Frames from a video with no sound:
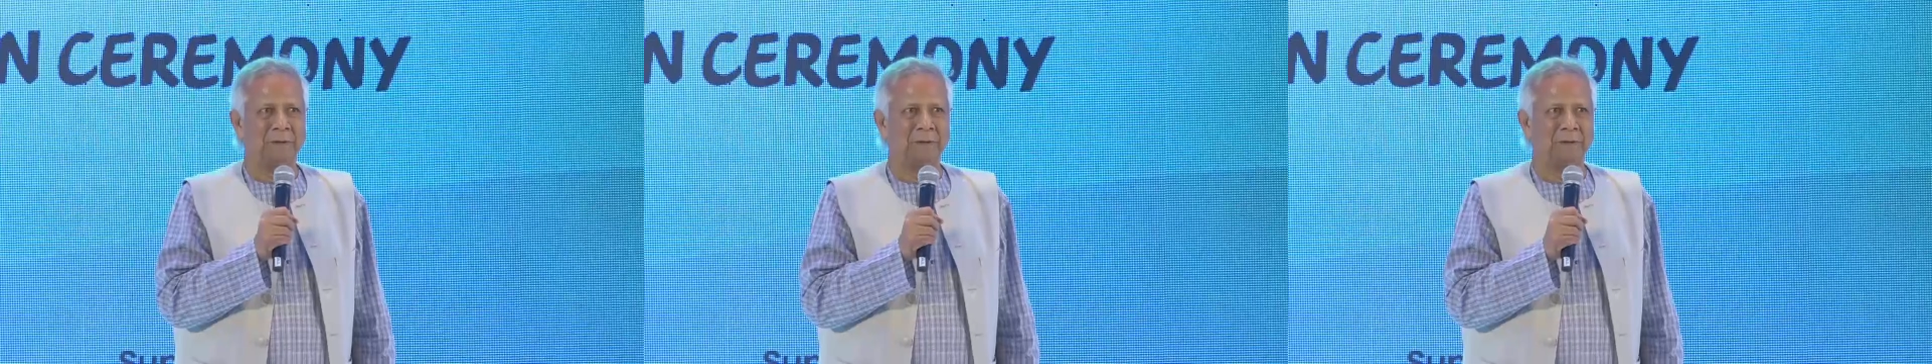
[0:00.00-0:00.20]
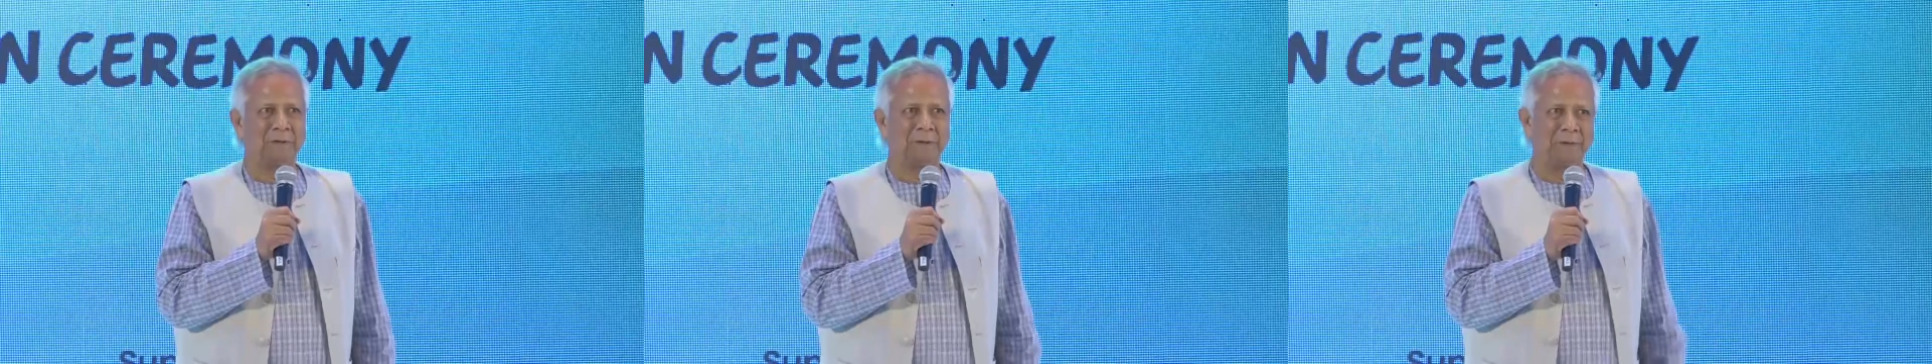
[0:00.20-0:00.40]

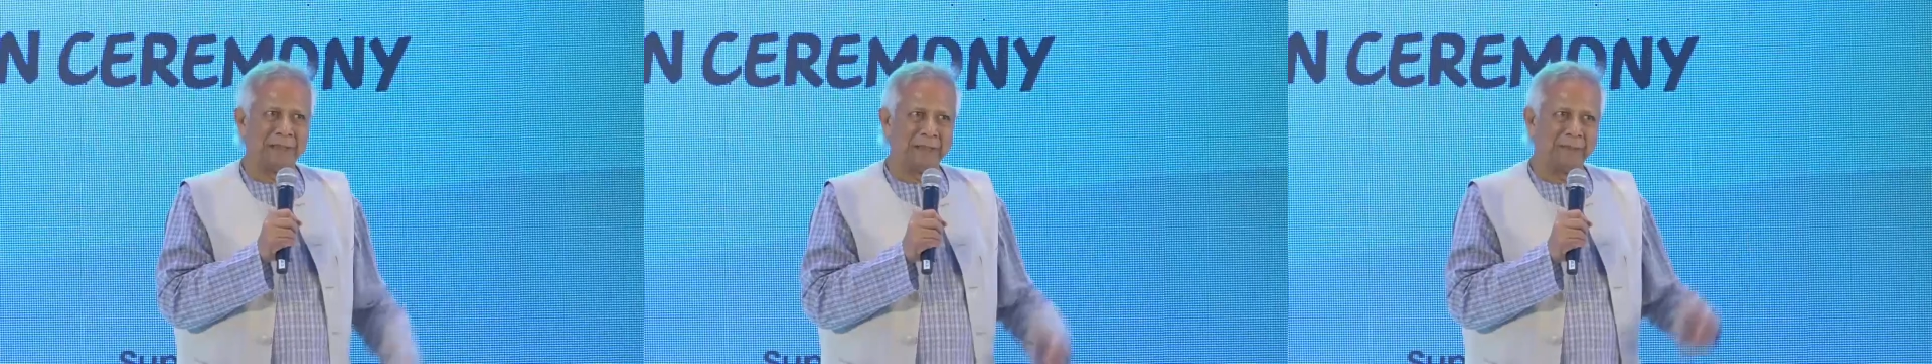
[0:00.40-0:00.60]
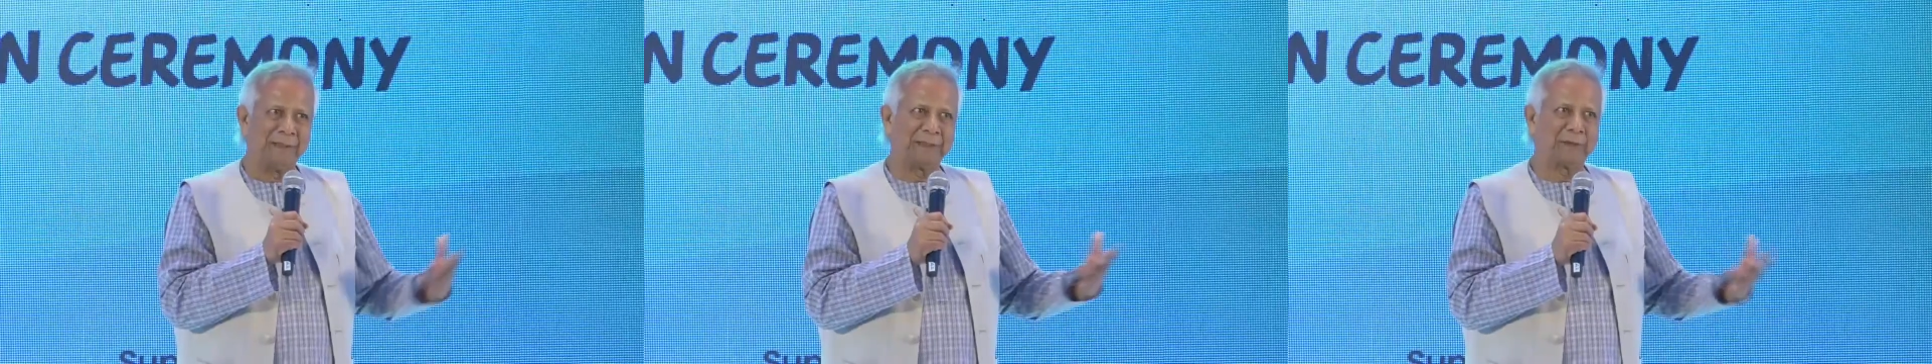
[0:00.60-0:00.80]

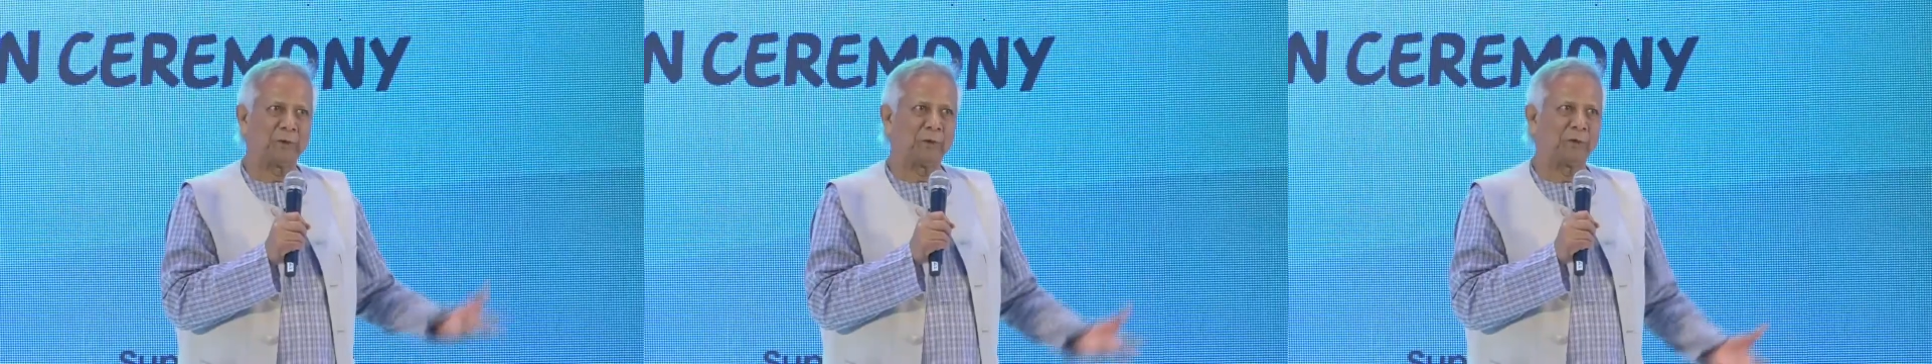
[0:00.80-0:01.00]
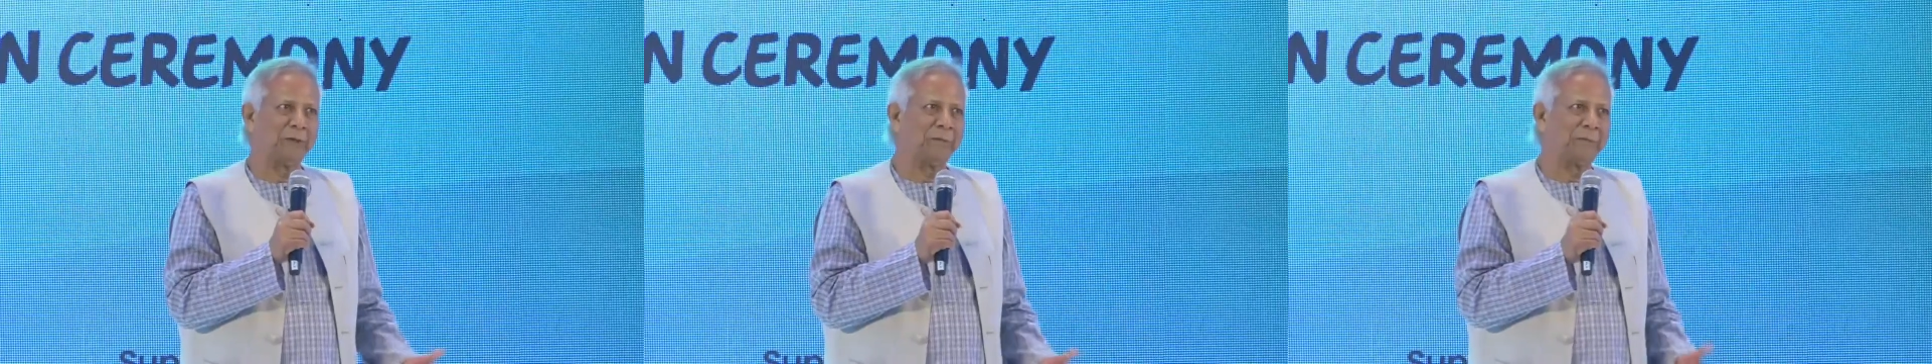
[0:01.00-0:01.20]
Today we are
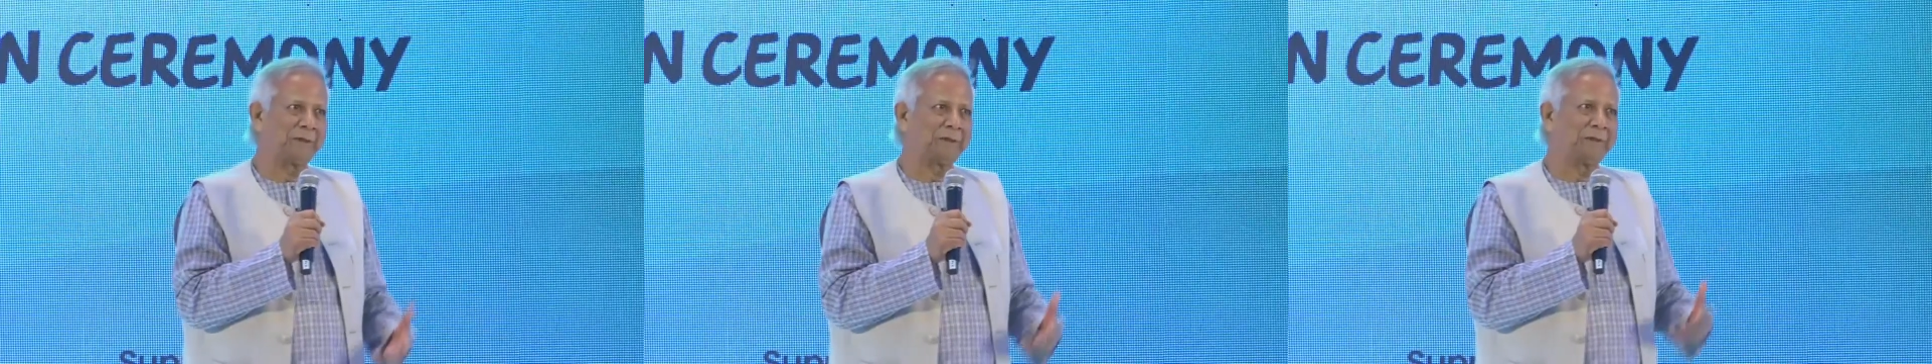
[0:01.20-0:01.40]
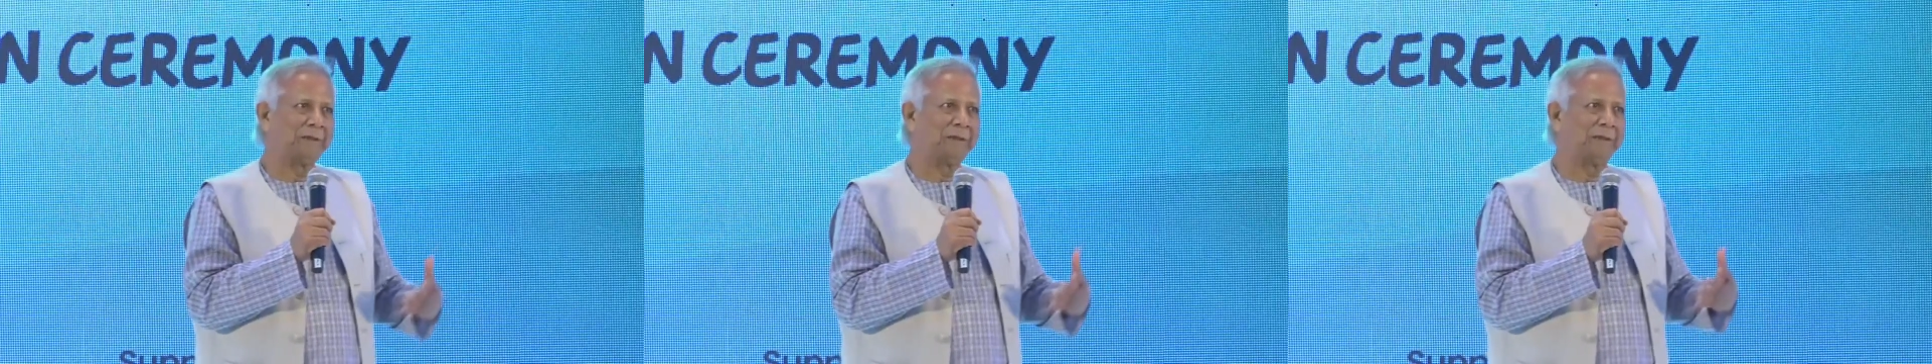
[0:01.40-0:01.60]
talking about